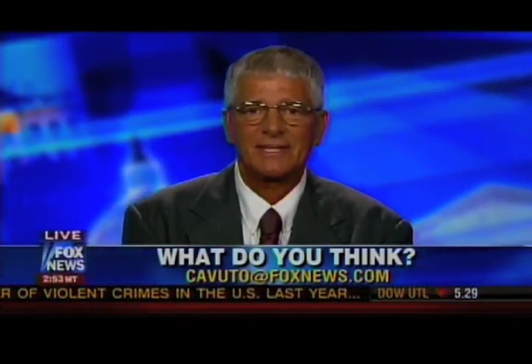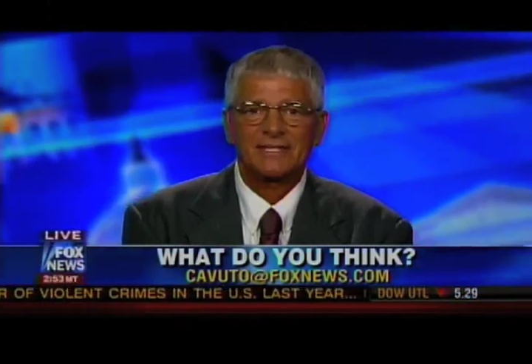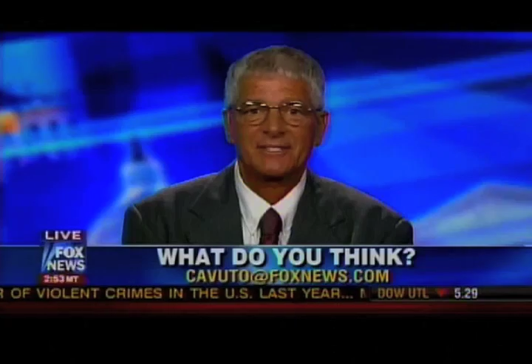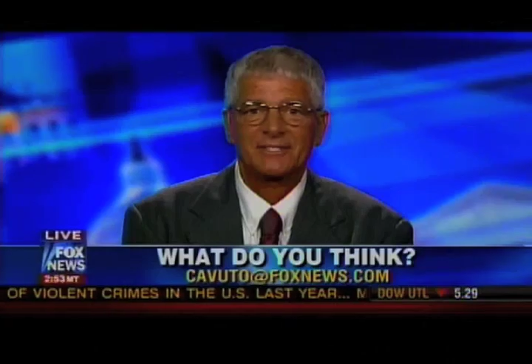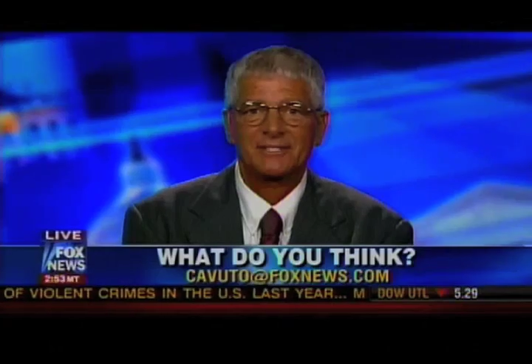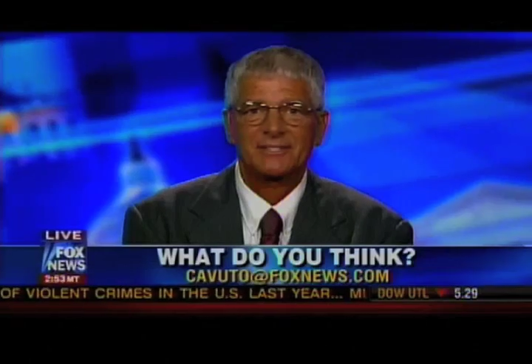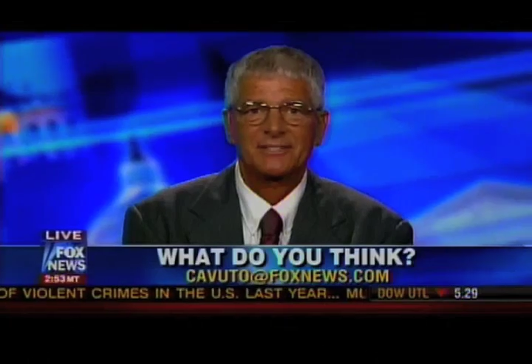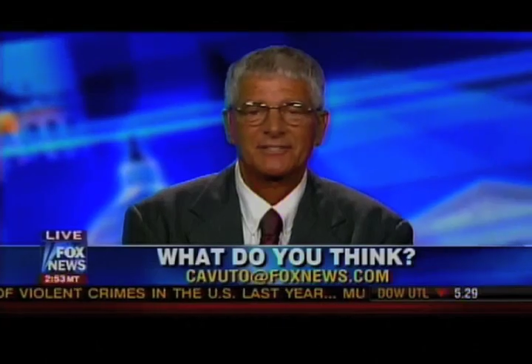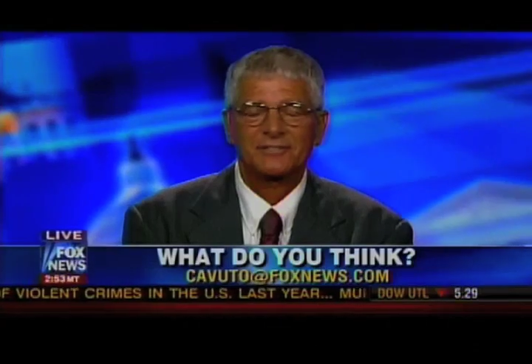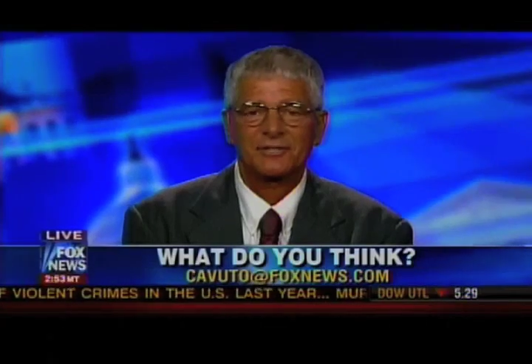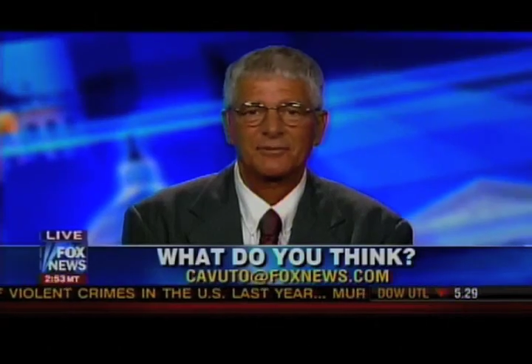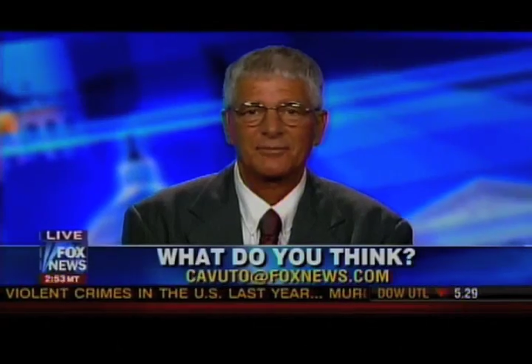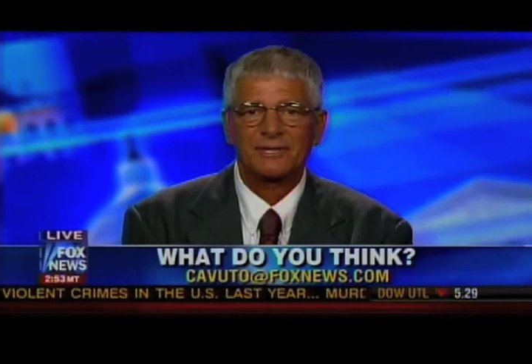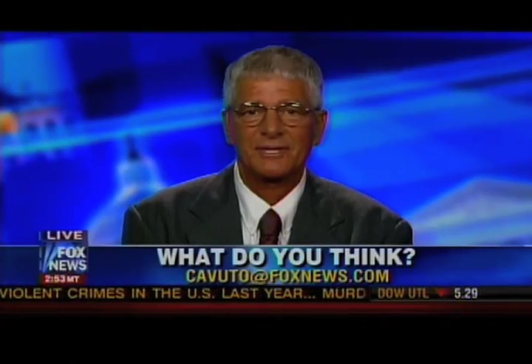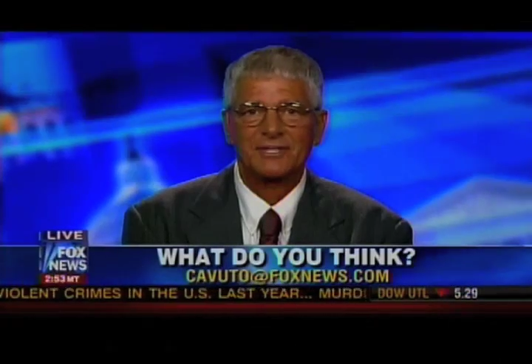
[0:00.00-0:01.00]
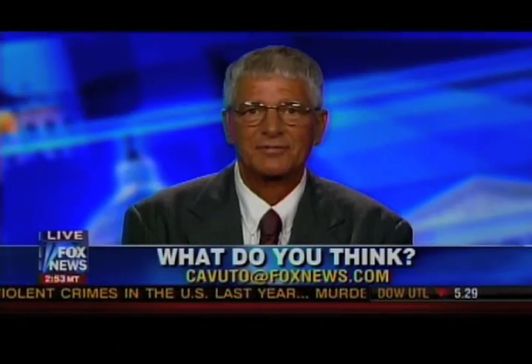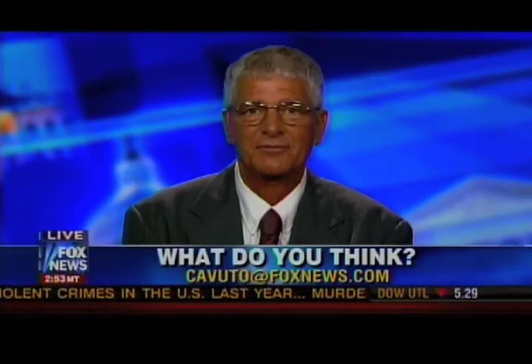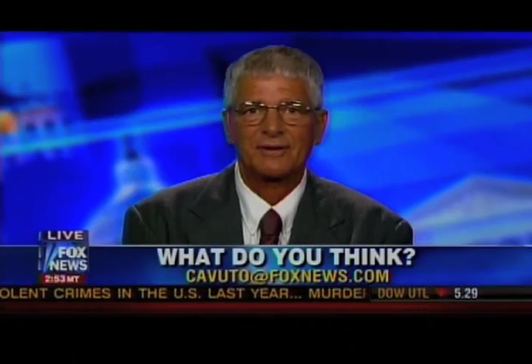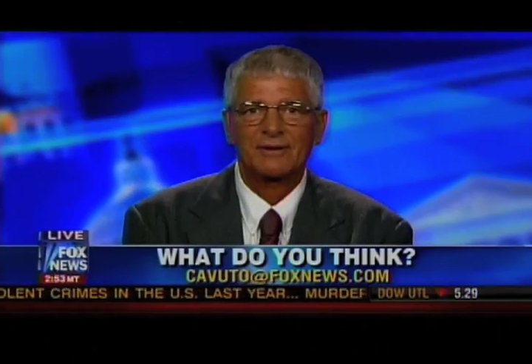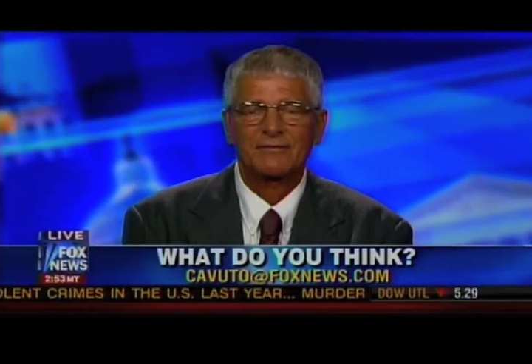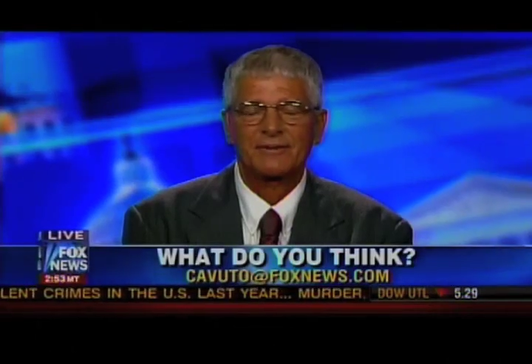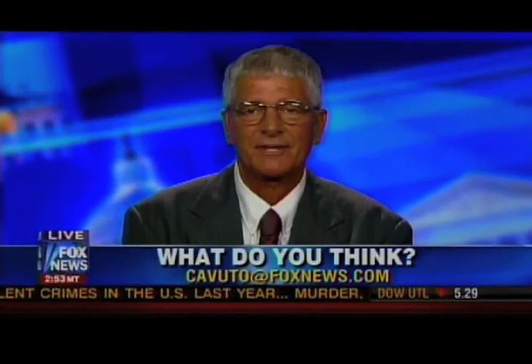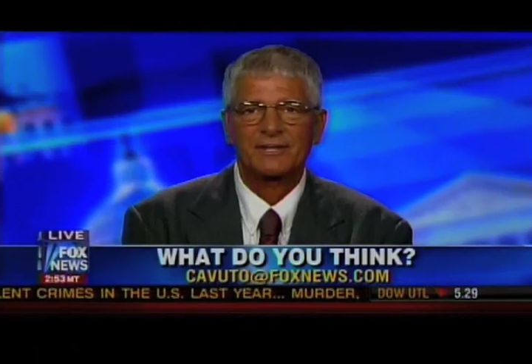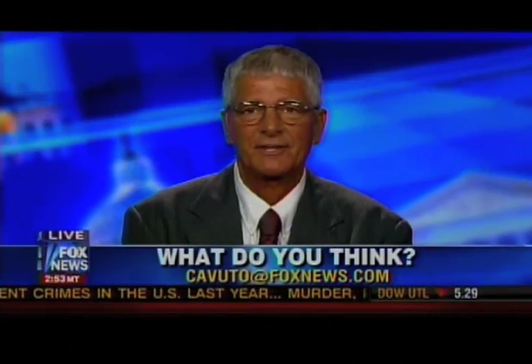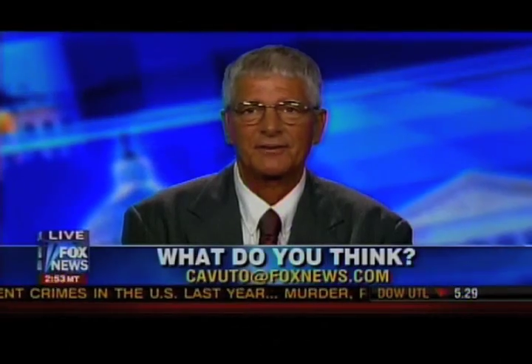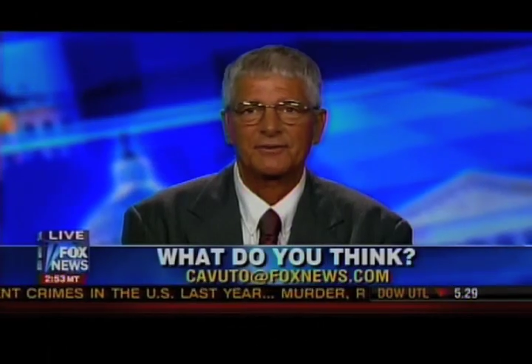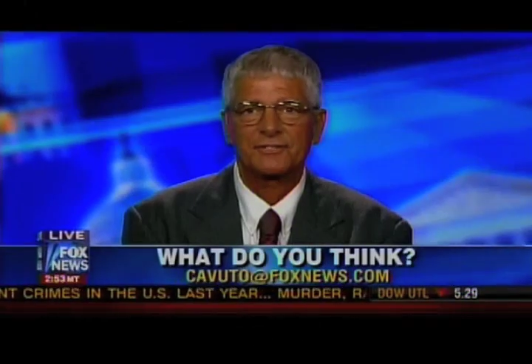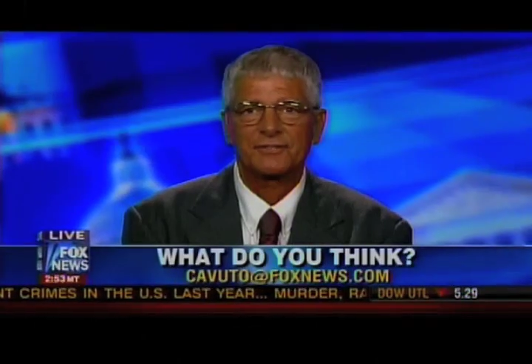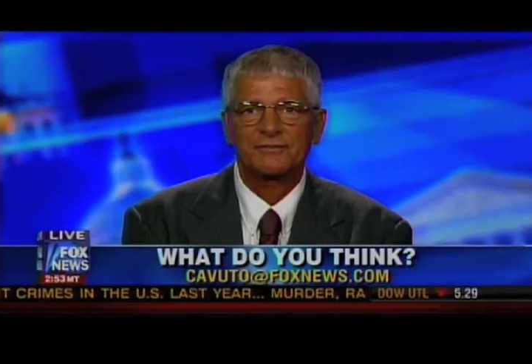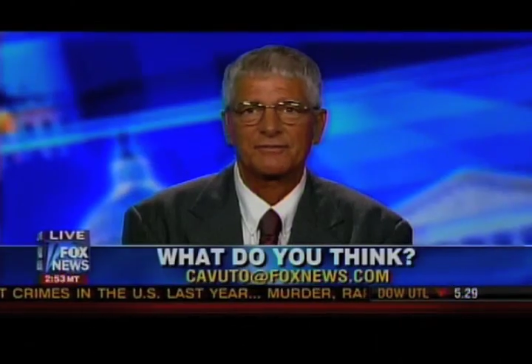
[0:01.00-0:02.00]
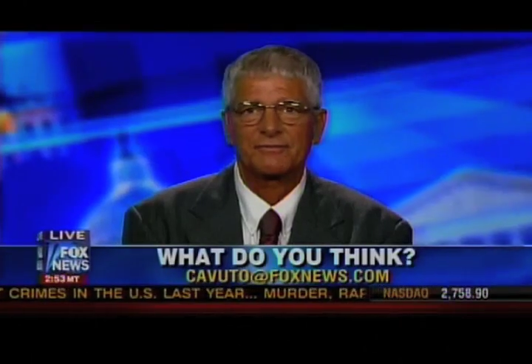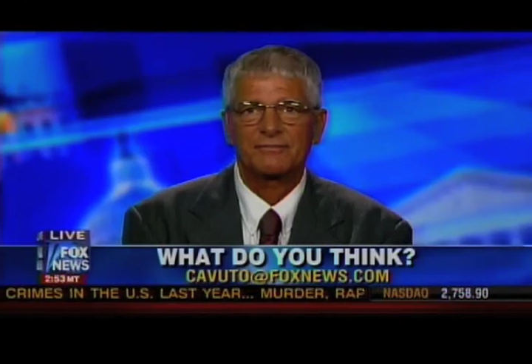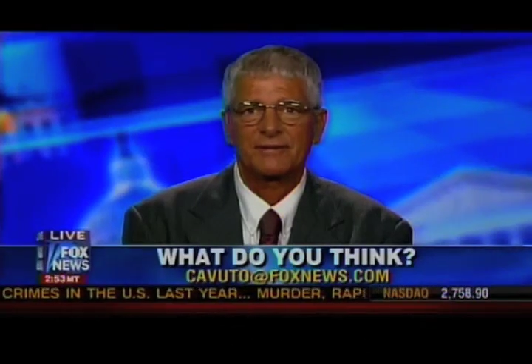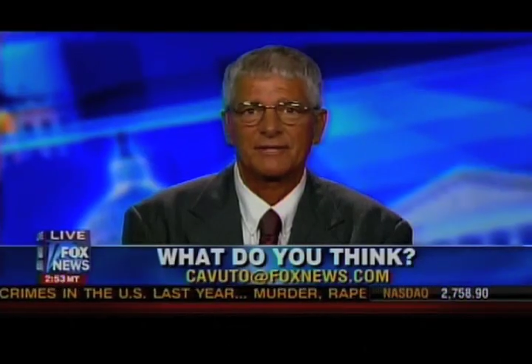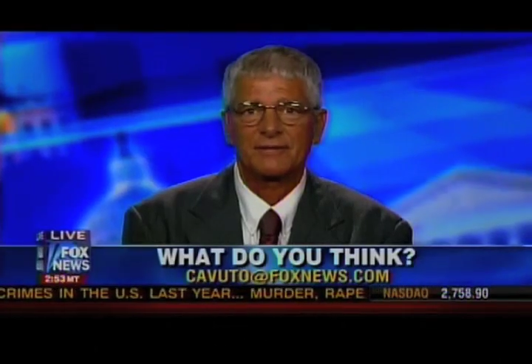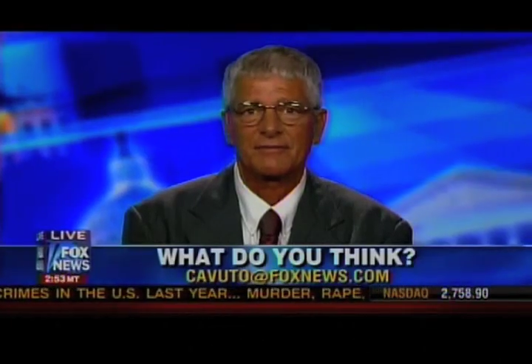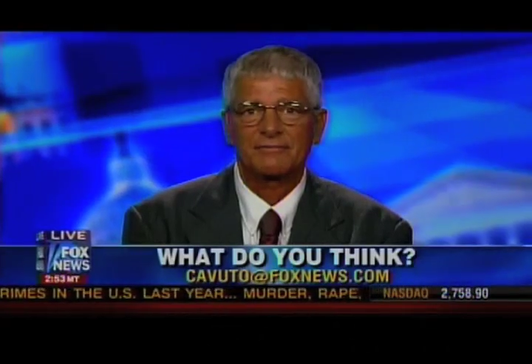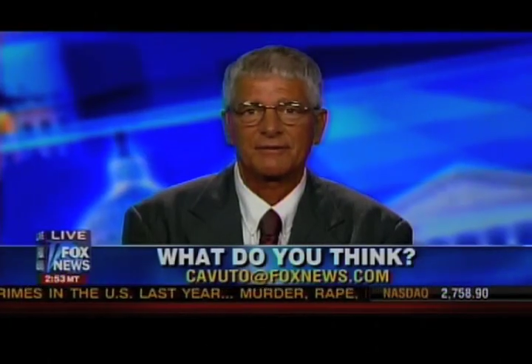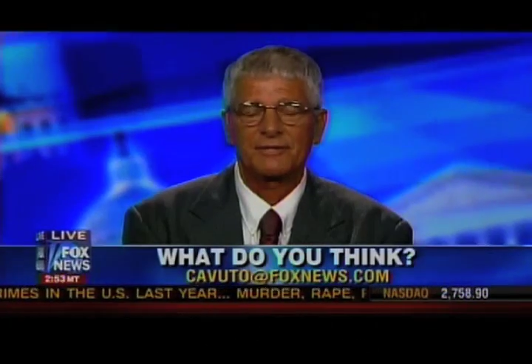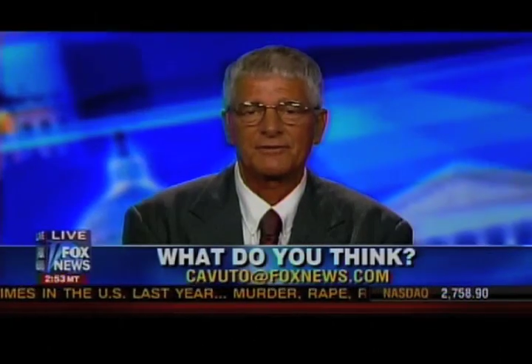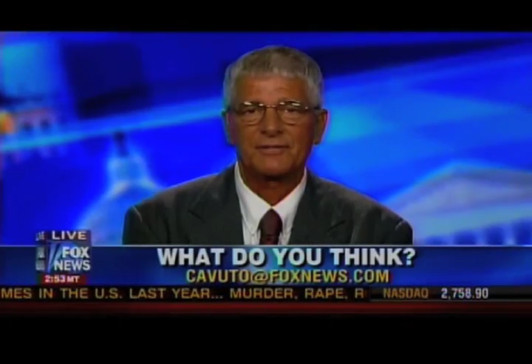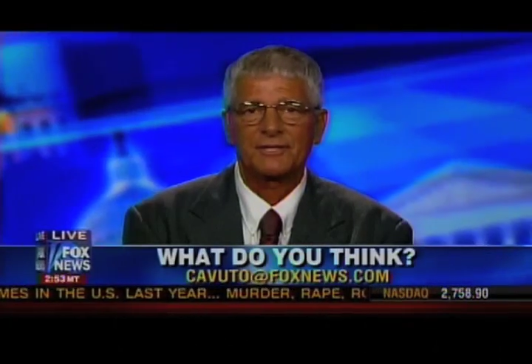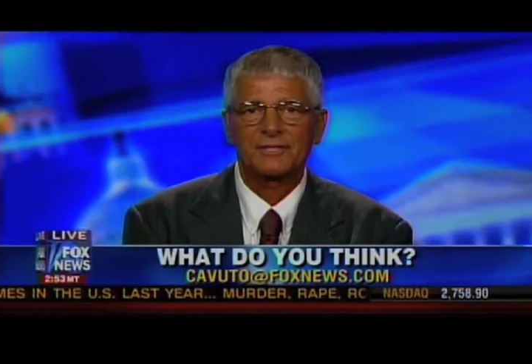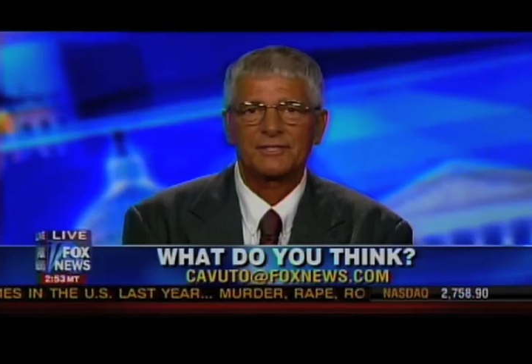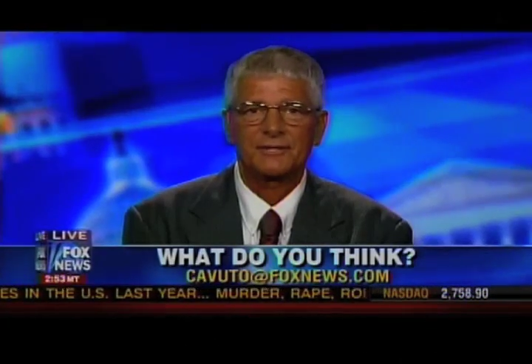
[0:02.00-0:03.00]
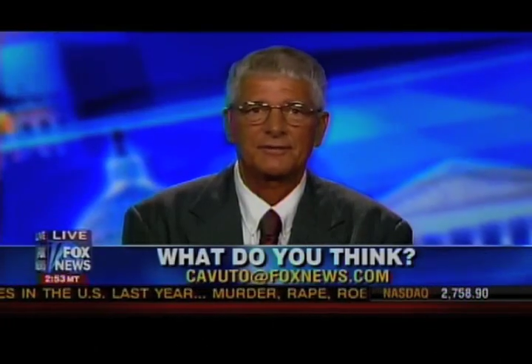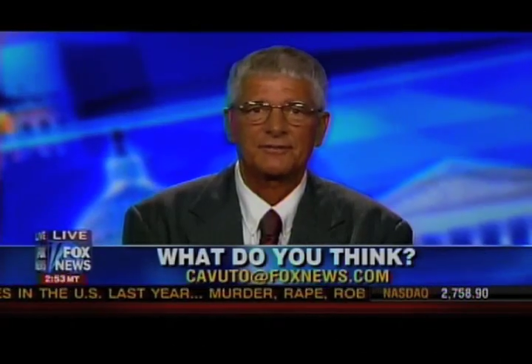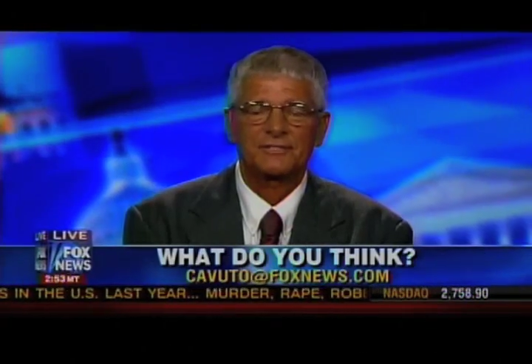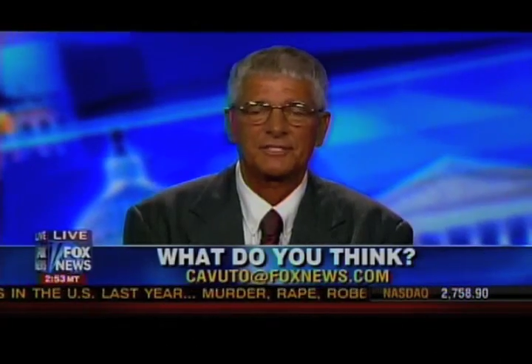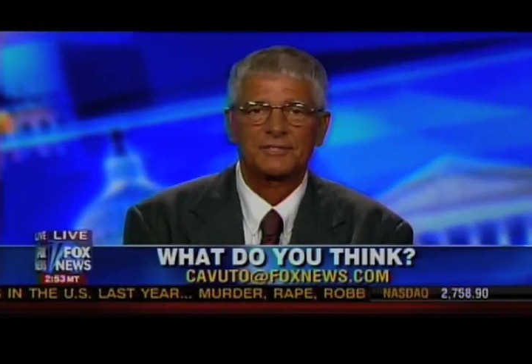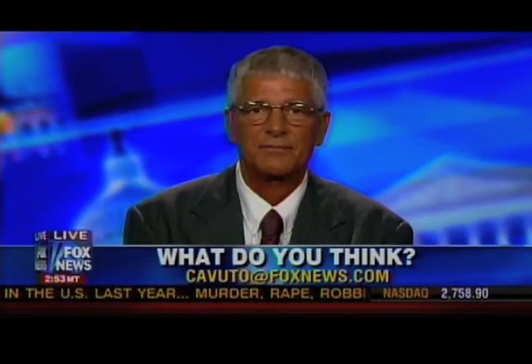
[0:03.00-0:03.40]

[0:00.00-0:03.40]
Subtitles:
that's a little bit extravagant use of union dues,